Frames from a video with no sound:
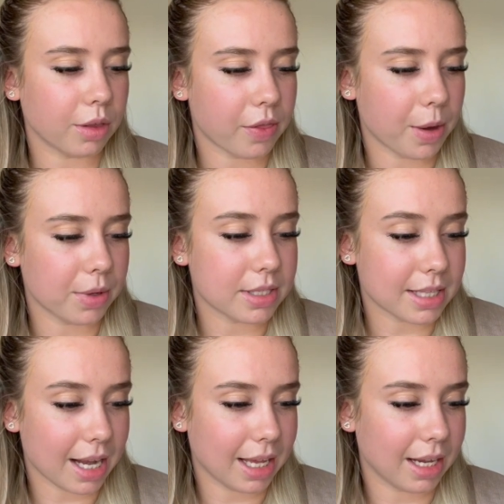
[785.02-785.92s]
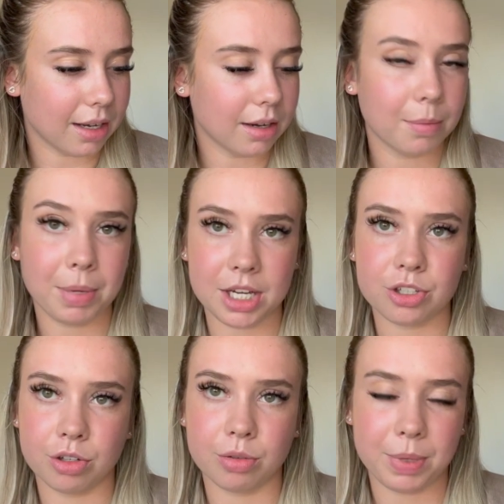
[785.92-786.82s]
that they were selling
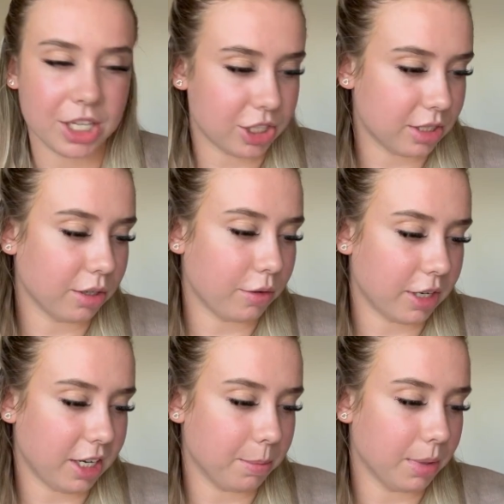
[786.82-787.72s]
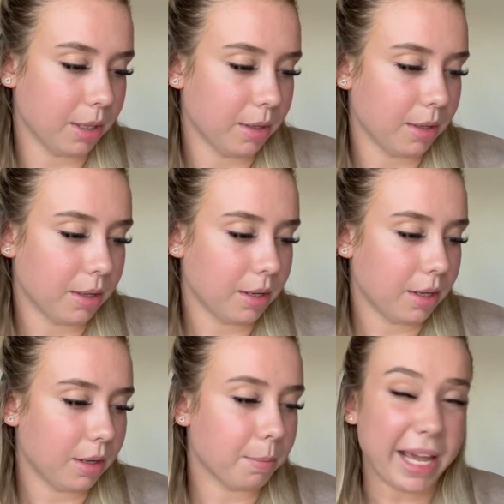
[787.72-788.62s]
peach and peaches and cream
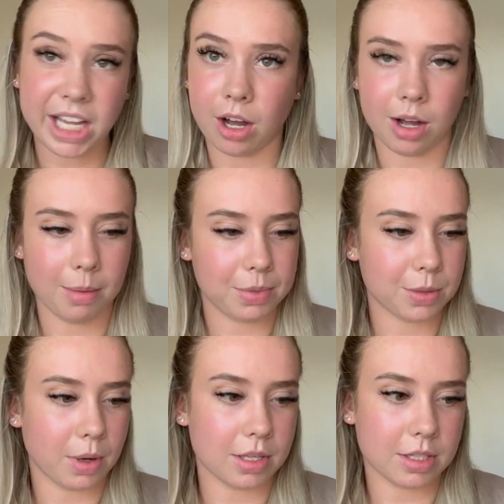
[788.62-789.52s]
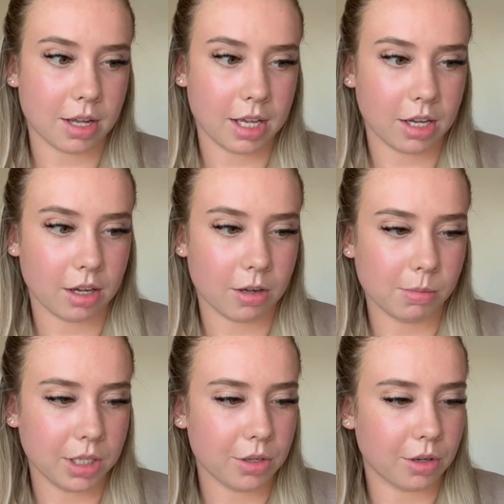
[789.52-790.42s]
makeup so I was like oh
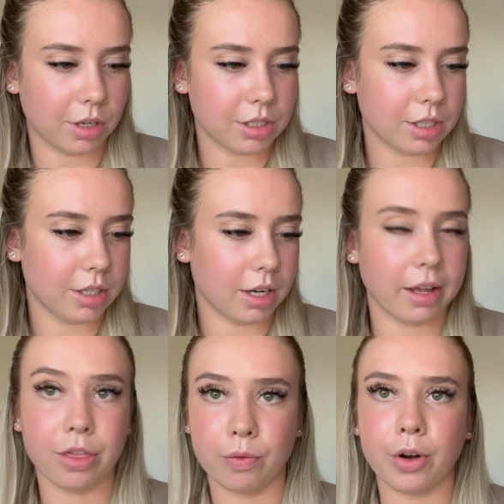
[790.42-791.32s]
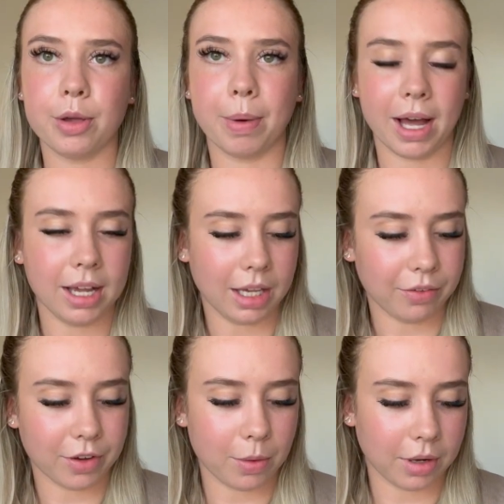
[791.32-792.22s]
my god like throwback it
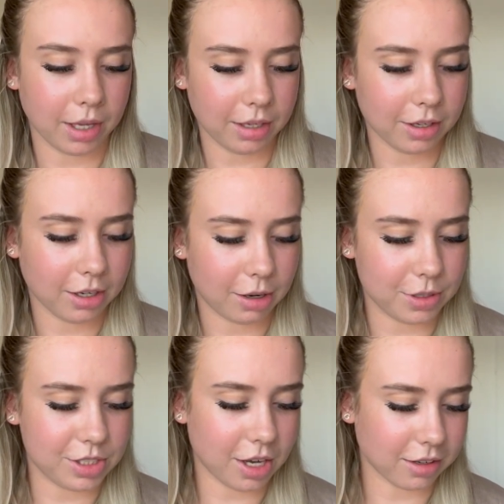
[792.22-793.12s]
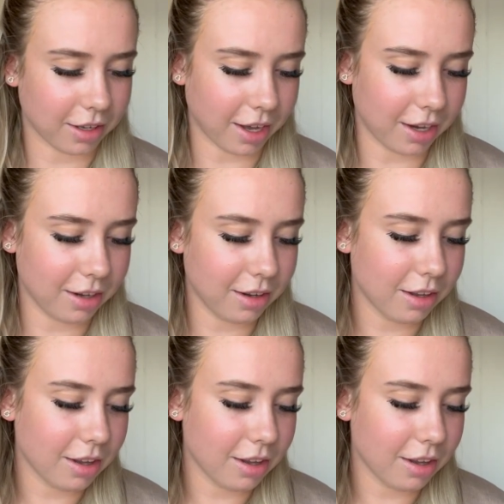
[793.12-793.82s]
felt like I was young again